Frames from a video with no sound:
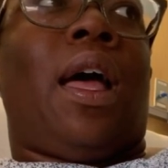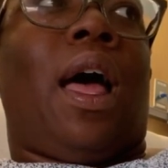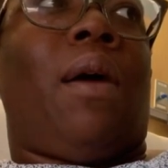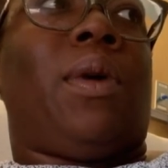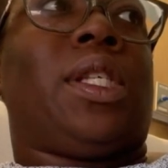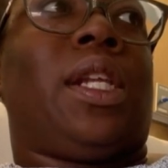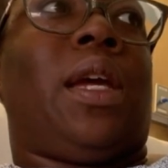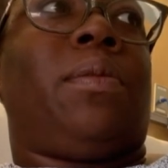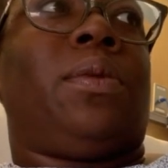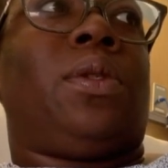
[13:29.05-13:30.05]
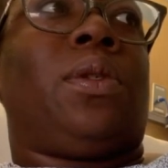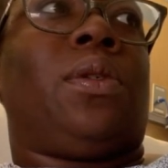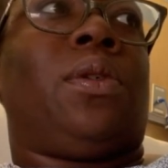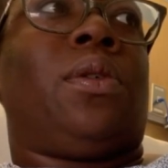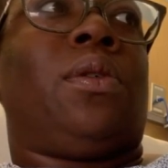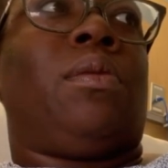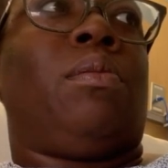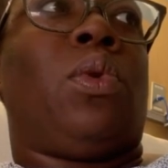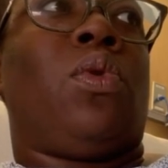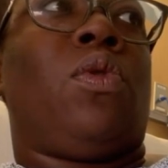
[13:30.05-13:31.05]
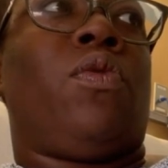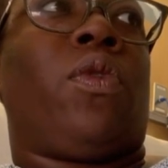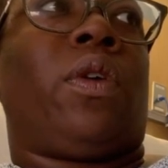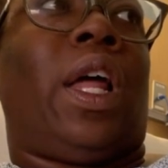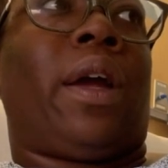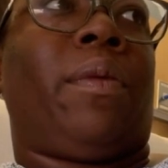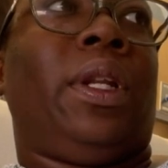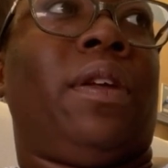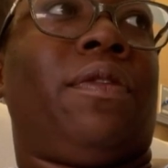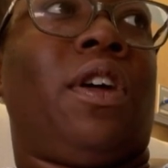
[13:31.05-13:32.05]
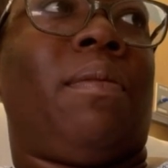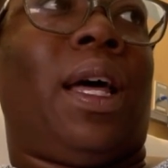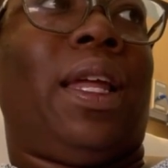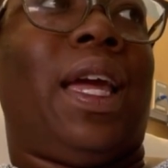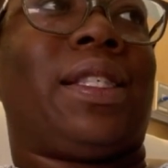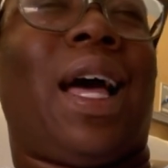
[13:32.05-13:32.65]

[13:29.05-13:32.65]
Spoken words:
I wasn't able to move or like really feel my legs.